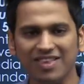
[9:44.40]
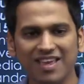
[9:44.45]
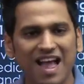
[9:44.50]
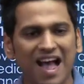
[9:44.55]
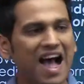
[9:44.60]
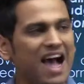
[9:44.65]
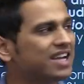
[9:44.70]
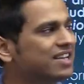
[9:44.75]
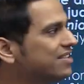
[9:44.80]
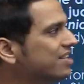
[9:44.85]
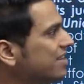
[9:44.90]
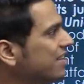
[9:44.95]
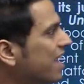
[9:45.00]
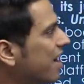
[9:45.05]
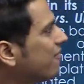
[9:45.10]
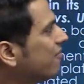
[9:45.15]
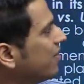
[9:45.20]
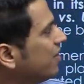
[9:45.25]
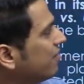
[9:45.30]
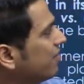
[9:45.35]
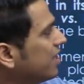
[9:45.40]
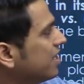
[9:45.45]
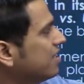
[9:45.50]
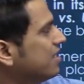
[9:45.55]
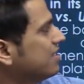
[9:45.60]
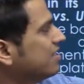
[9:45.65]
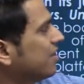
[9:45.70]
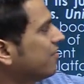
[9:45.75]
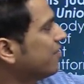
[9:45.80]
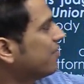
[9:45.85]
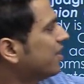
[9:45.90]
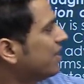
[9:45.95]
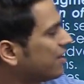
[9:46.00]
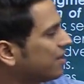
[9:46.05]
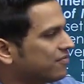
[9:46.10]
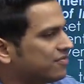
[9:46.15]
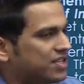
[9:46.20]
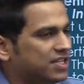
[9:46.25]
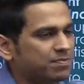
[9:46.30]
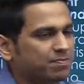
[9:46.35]
I think everyone is aware
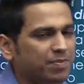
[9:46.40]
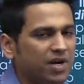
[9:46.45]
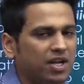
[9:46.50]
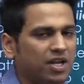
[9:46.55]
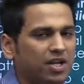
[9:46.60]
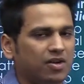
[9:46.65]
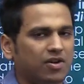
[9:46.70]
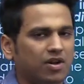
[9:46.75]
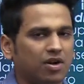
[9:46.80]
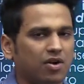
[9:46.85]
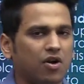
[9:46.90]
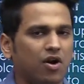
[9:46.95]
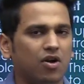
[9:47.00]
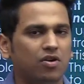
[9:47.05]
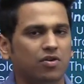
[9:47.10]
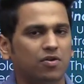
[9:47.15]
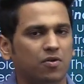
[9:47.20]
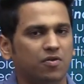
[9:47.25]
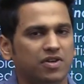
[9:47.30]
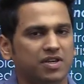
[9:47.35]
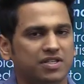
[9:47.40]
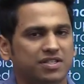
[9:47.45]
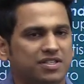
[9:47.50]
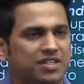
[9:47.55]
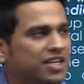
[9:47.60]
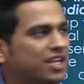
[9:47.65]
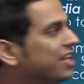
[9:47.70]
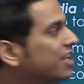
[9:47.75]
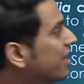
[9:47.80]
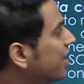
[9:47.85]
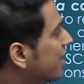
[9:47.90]
of this particular controversy